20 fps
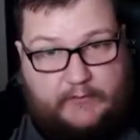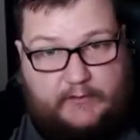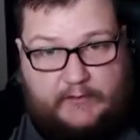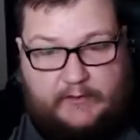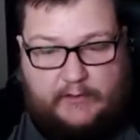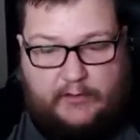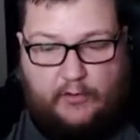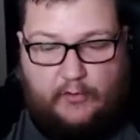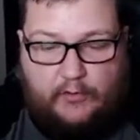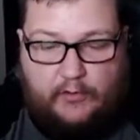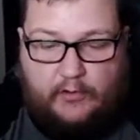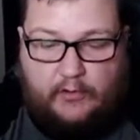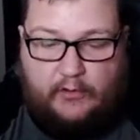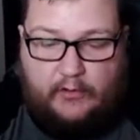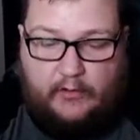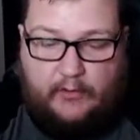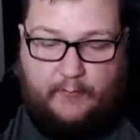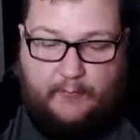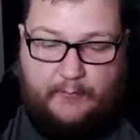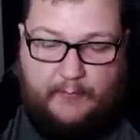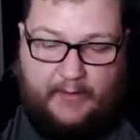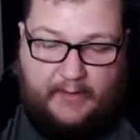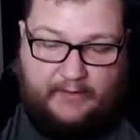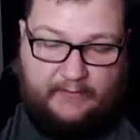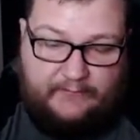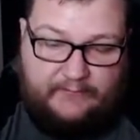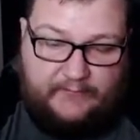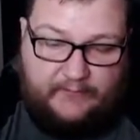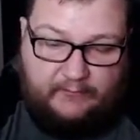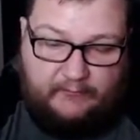Kyogre,
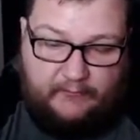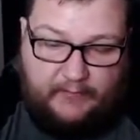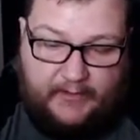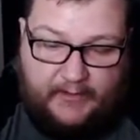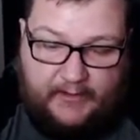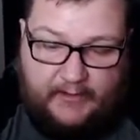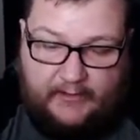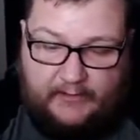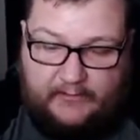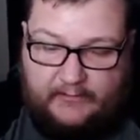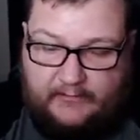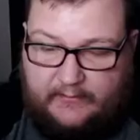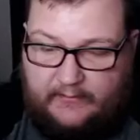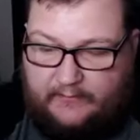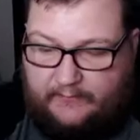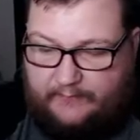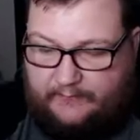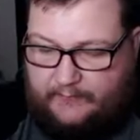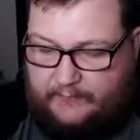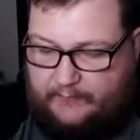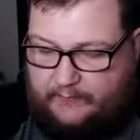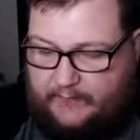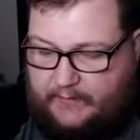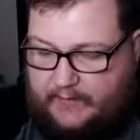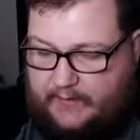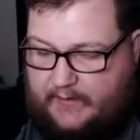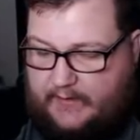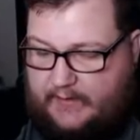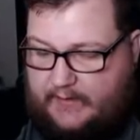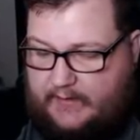amazing rare.
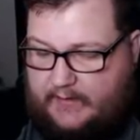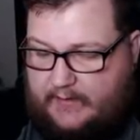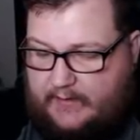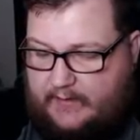Okay.